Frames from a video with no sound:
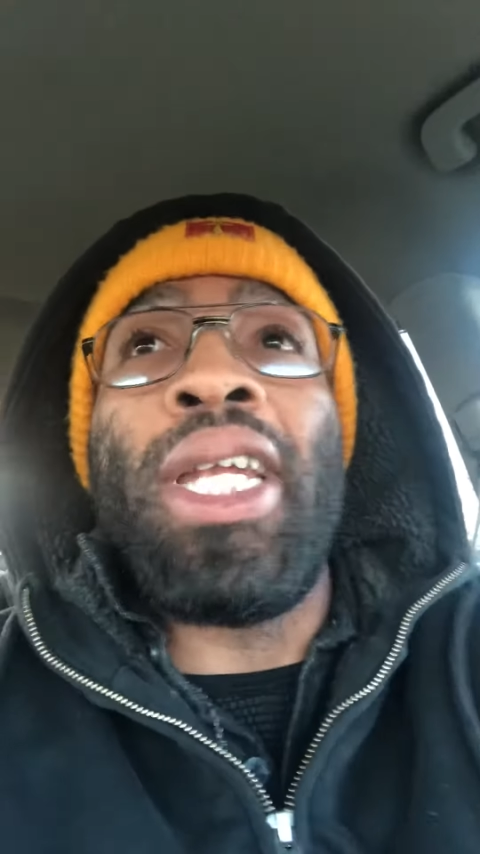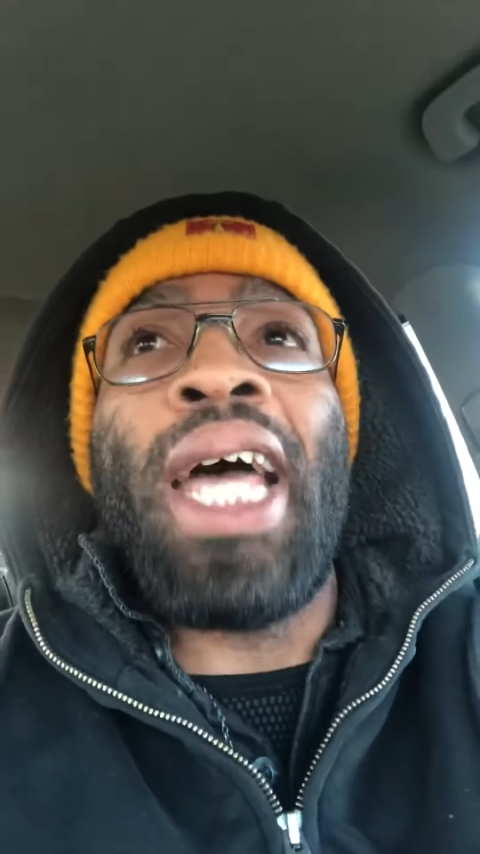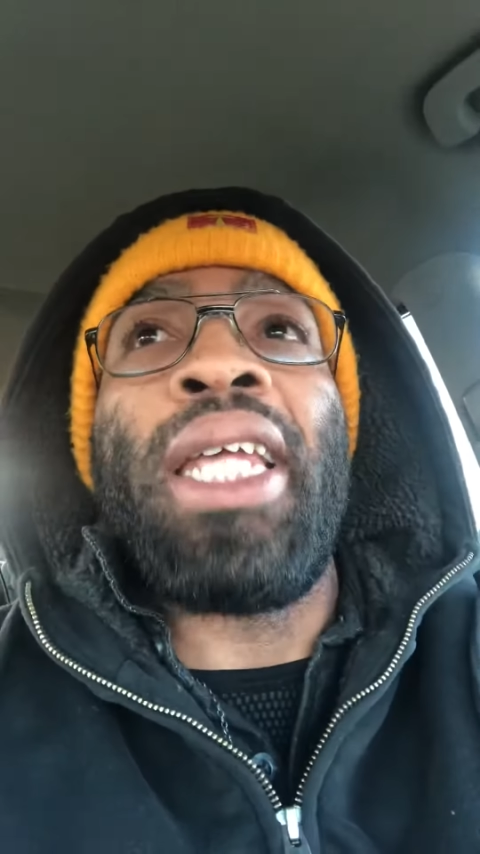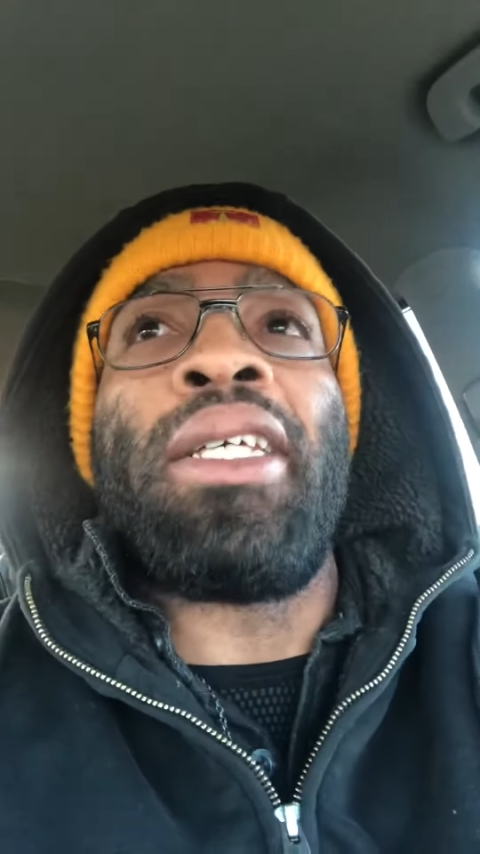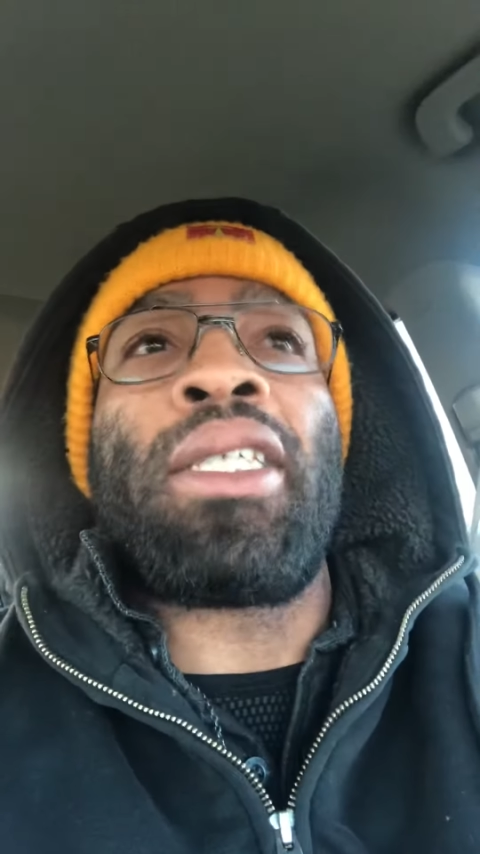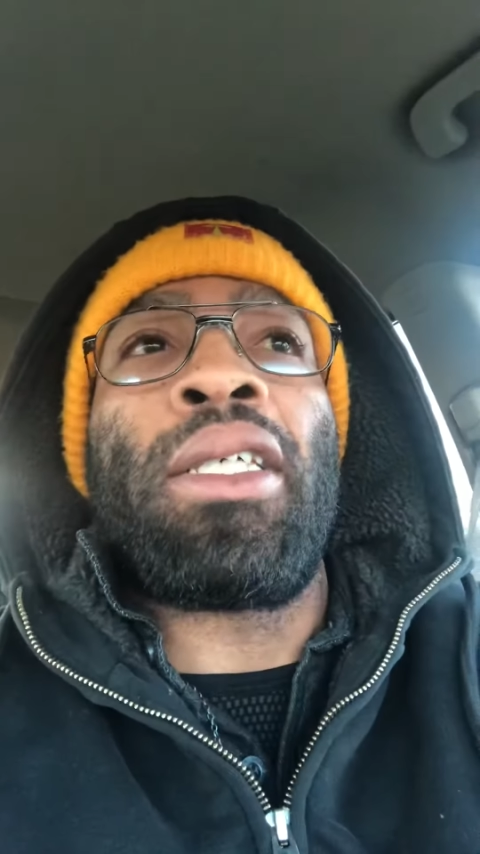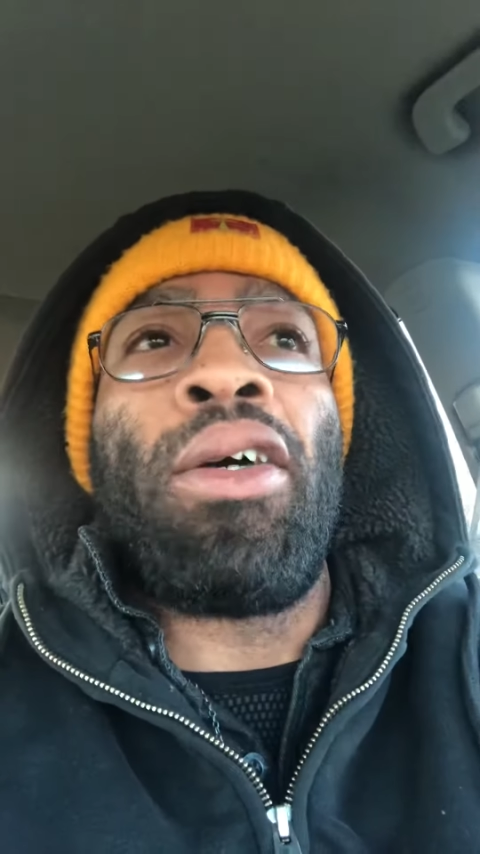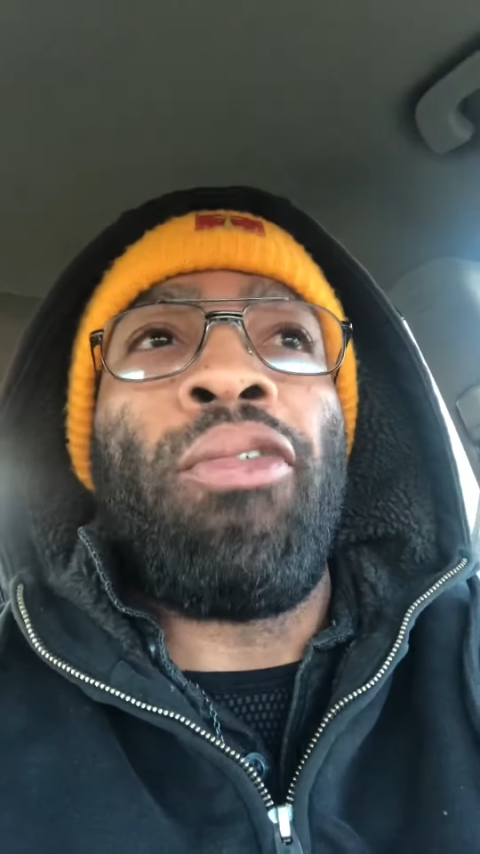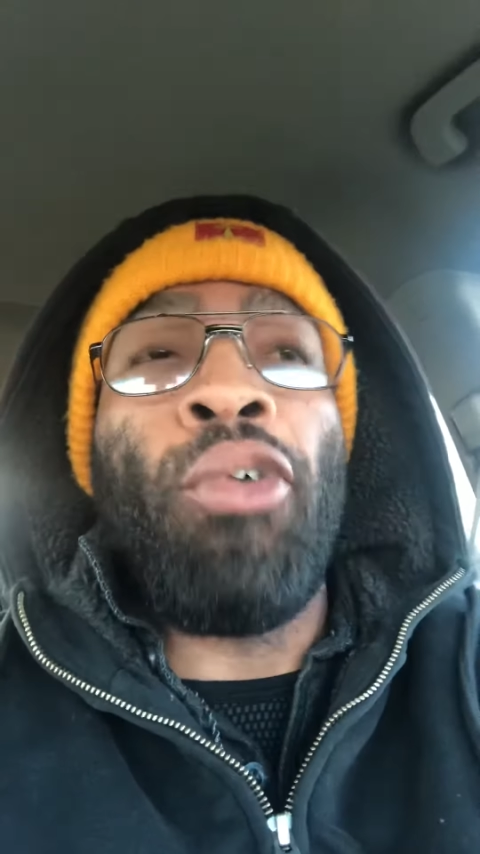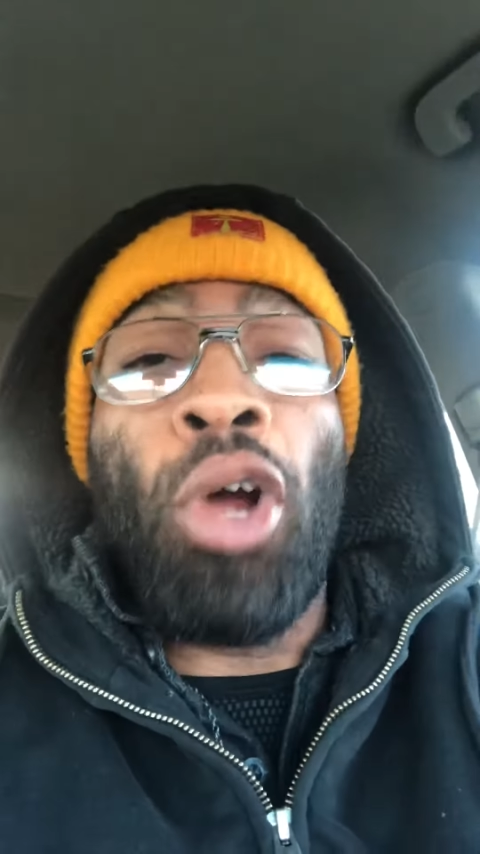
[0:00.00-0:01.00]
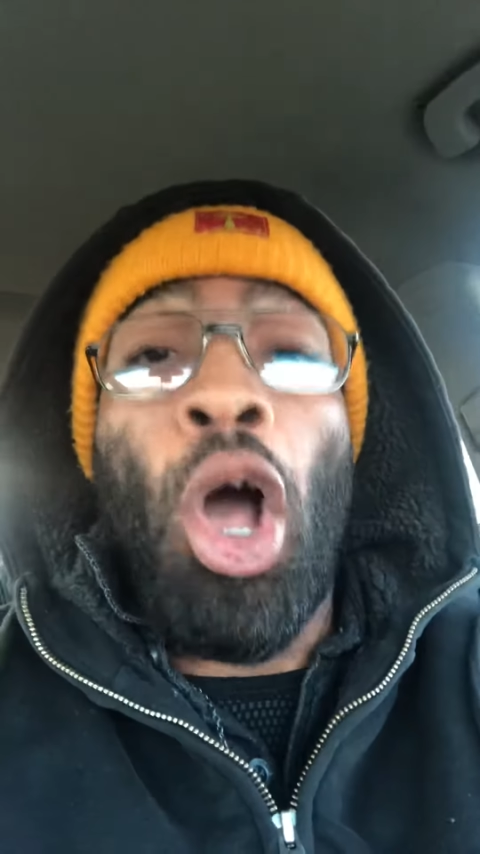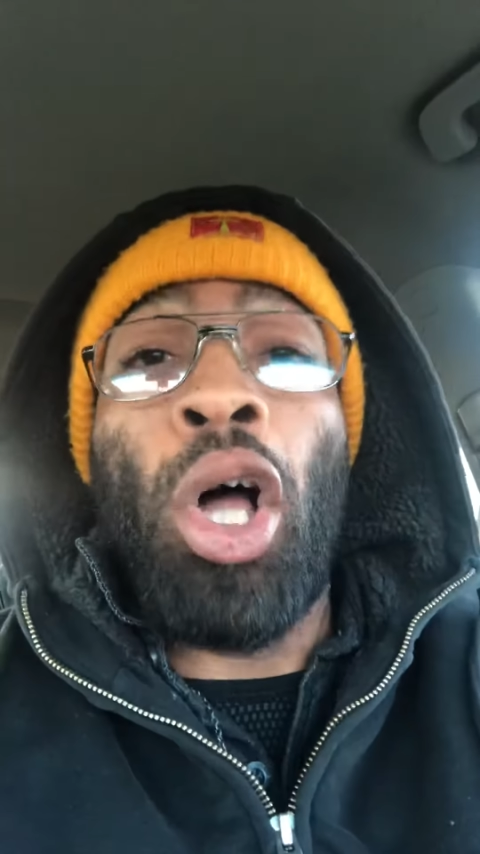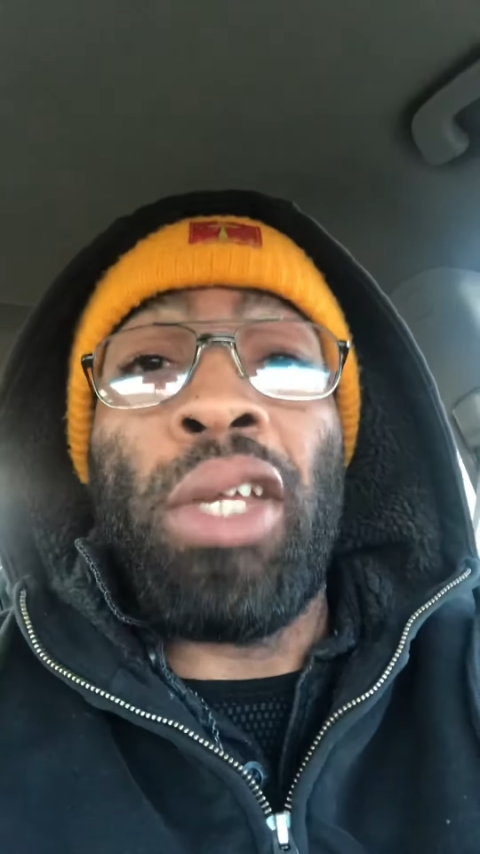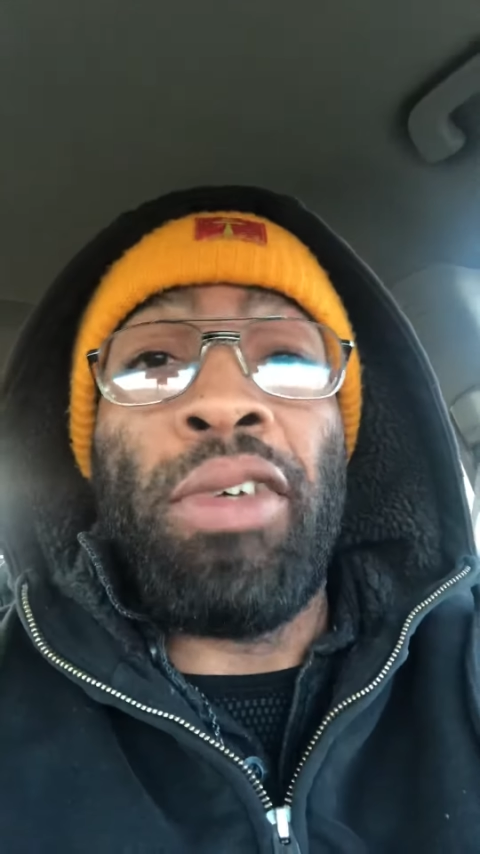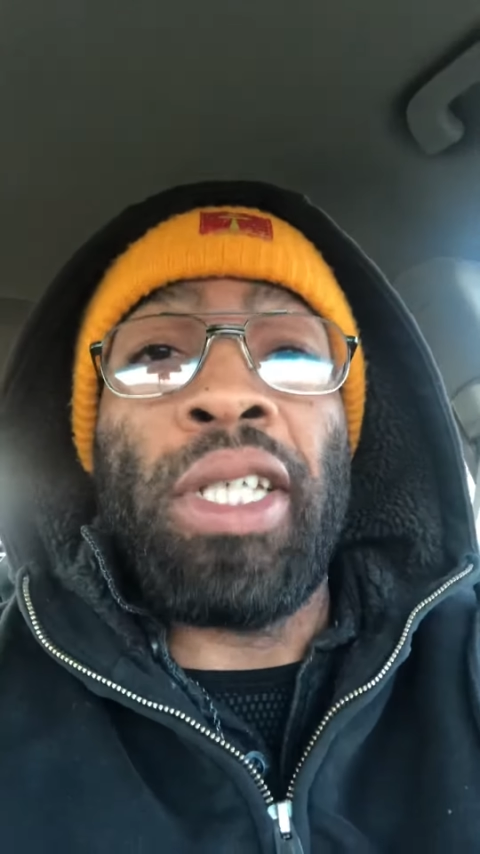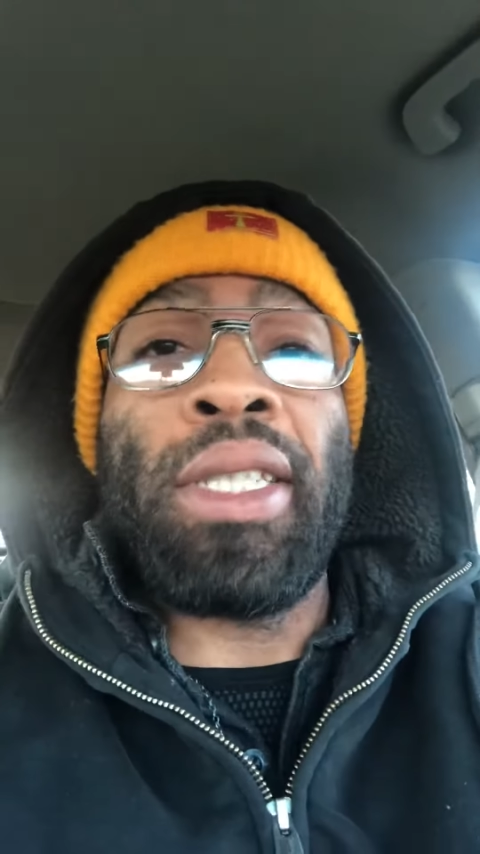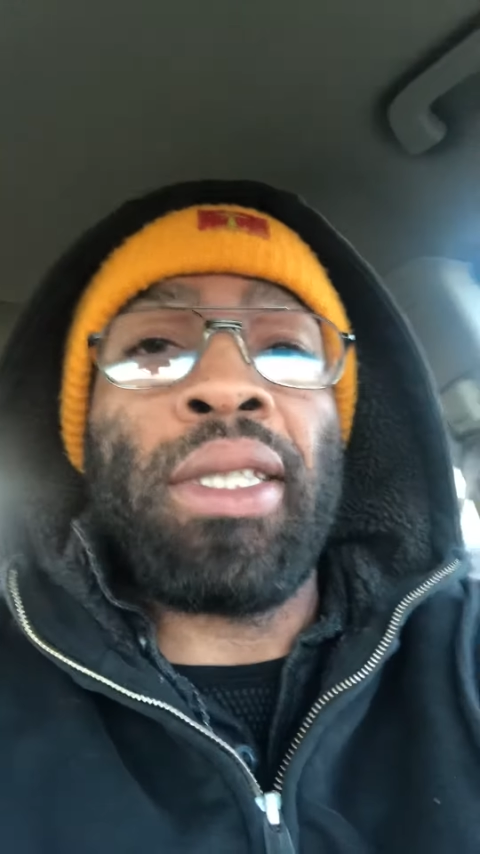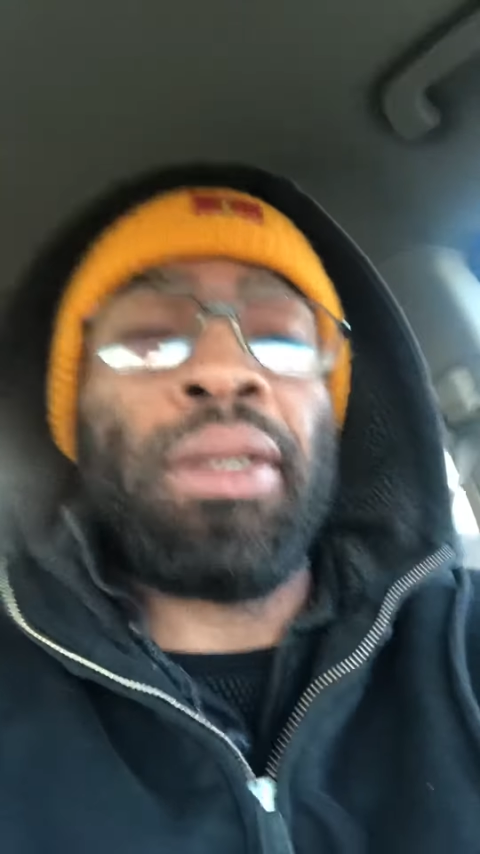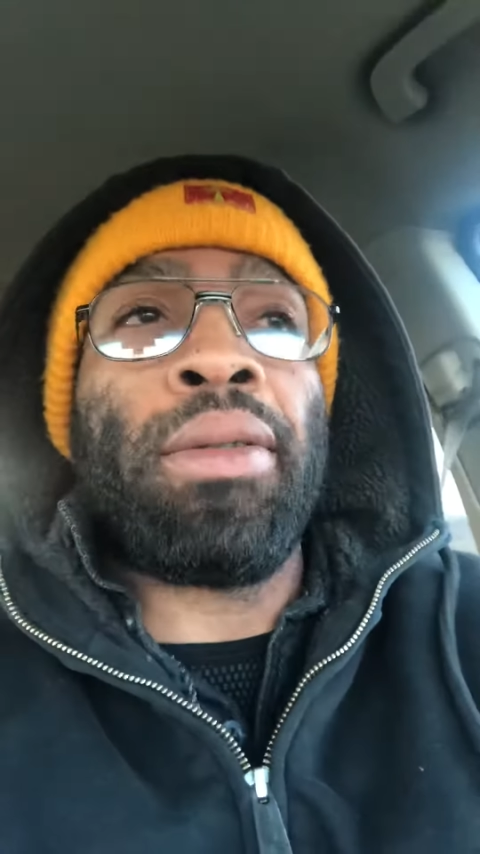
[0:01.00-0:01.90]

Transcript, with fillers: that is for all of us.